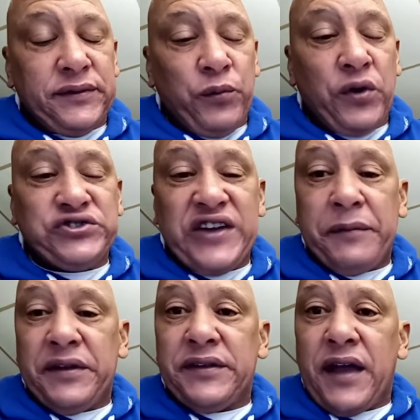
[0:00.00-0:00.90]
Will
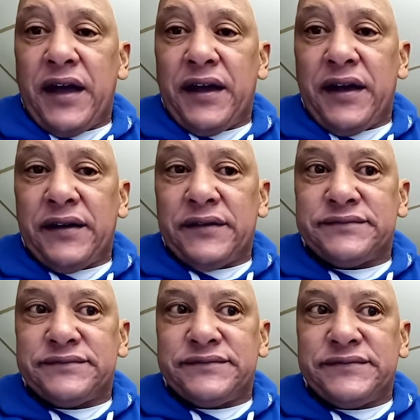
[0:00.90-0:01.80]
Chamberlain
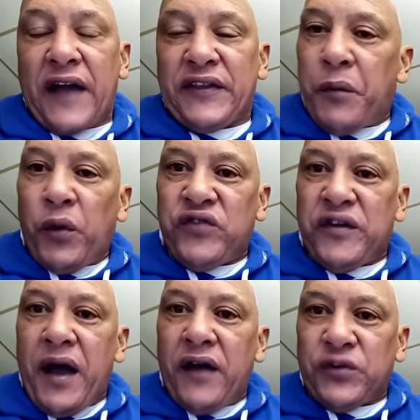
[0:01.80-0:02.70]
got the most
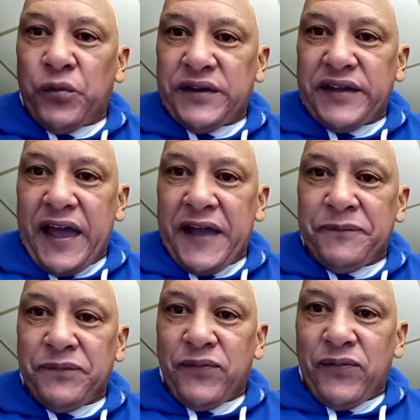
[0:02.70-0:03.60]
rebounds in one game,
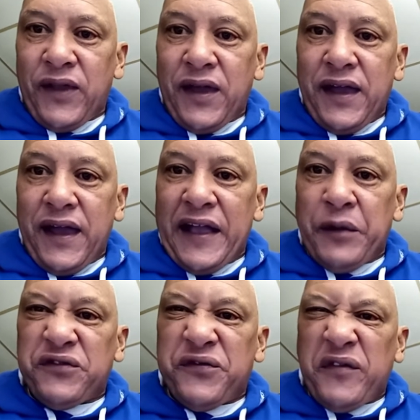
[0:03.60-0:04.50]
and it
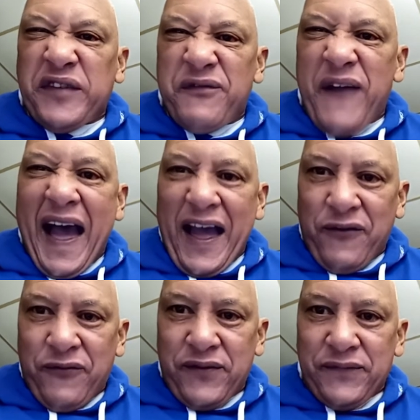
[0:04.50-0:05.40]
was 55.
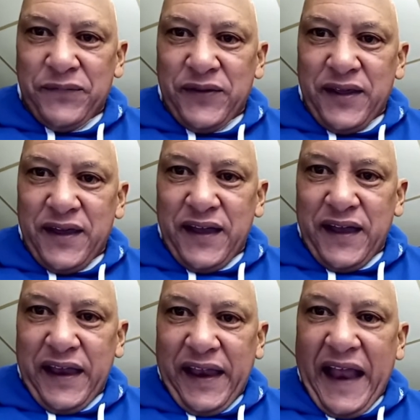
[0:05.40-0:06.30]

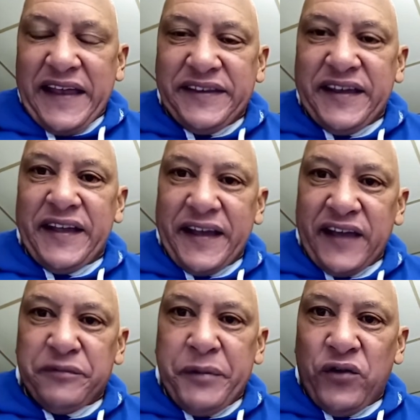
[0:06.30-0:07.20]
Wow. And he did it
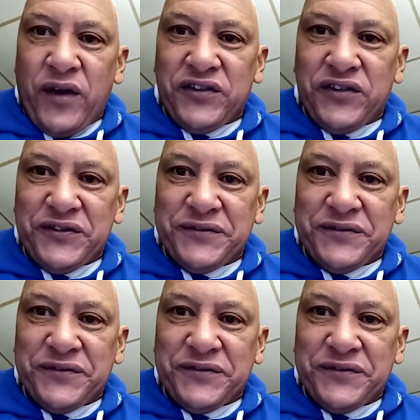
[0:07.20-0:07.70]
against Bill Russell.